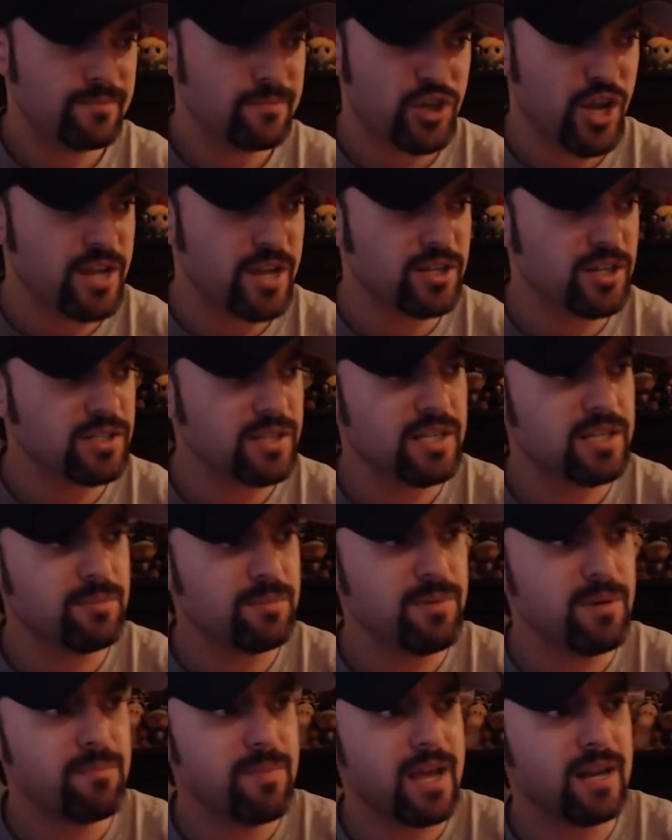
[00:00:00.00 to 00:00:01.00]
Changes need to
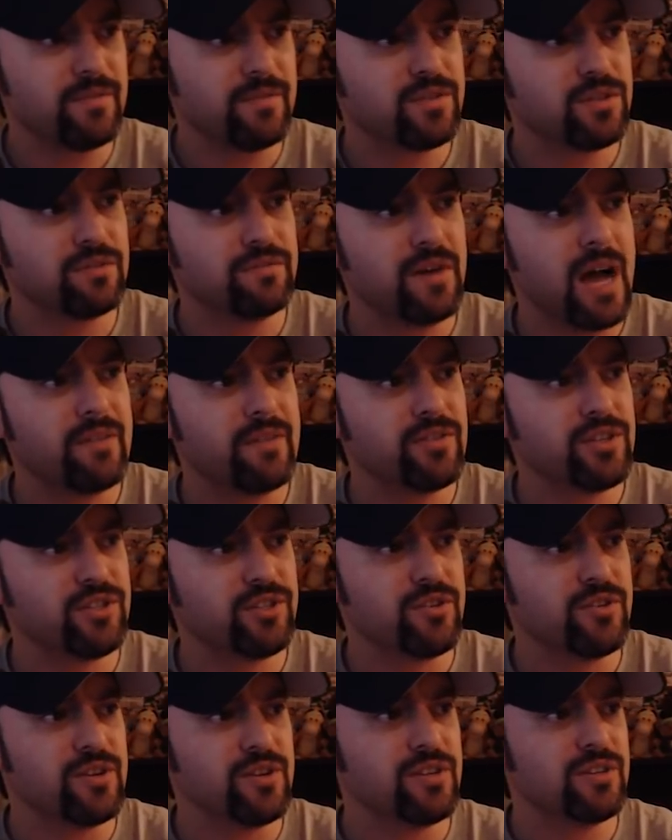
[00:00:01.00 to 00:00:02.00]
be made if Survivor
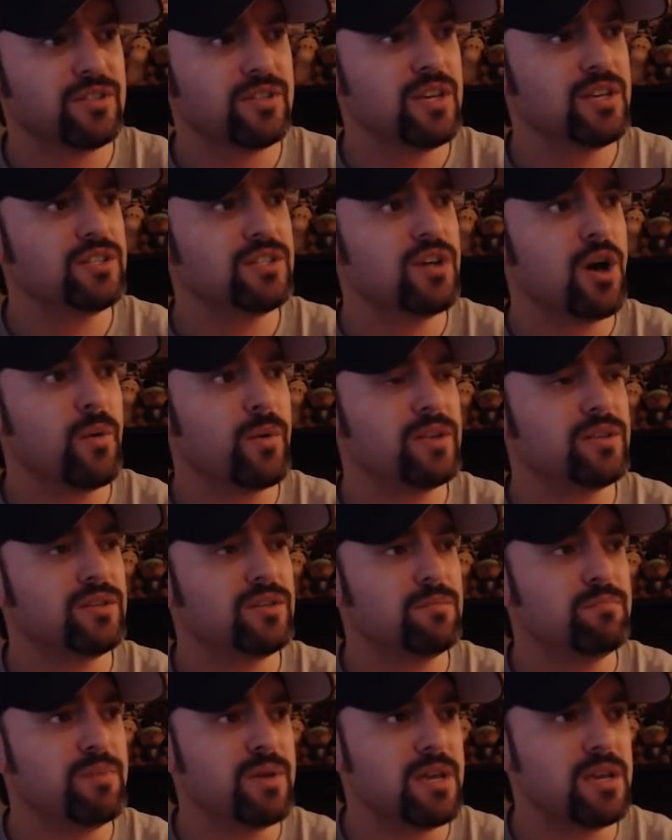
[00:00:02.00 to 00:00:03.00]
Series is going
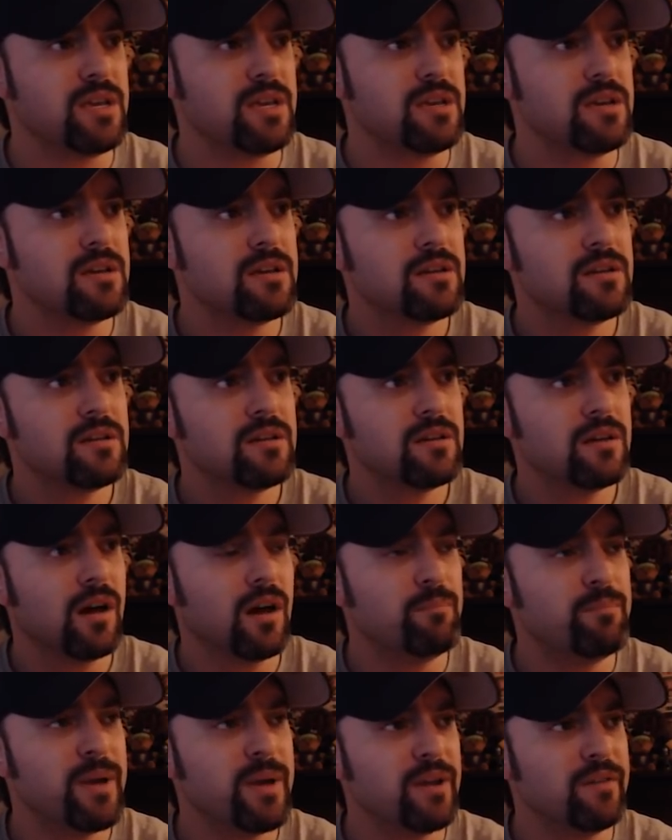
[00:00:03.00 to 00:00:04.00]
to be
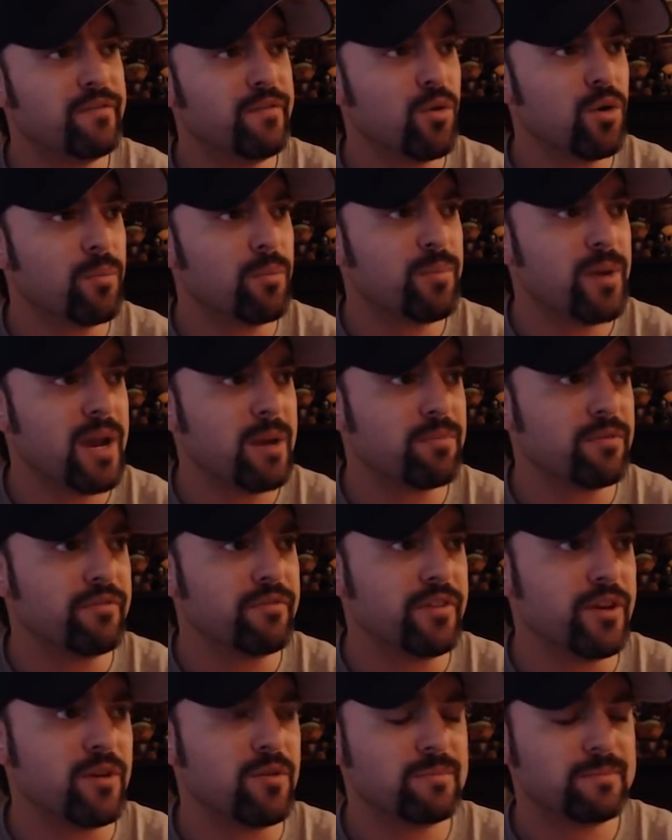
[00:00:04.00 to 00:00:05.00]
a Big Four pay per
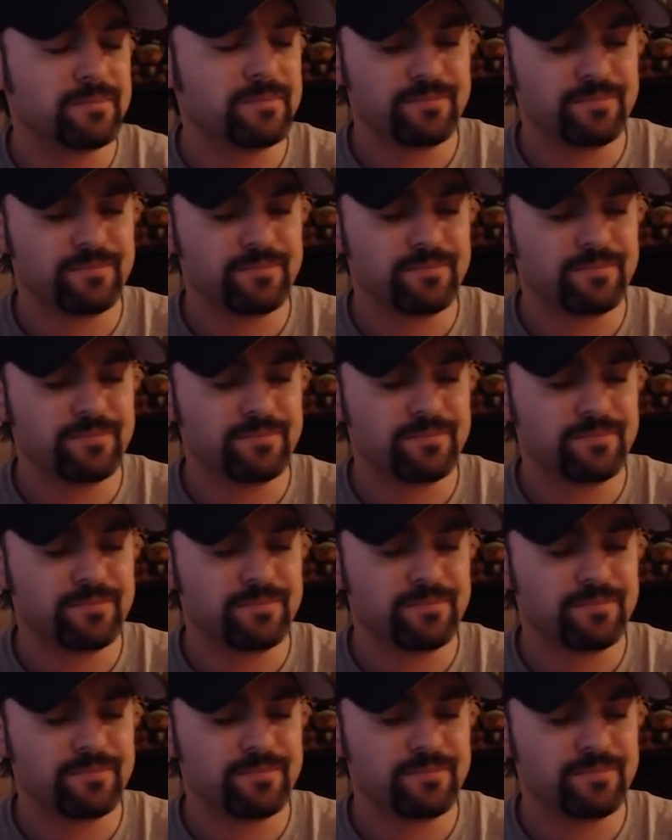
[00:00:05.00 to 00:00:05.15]
view.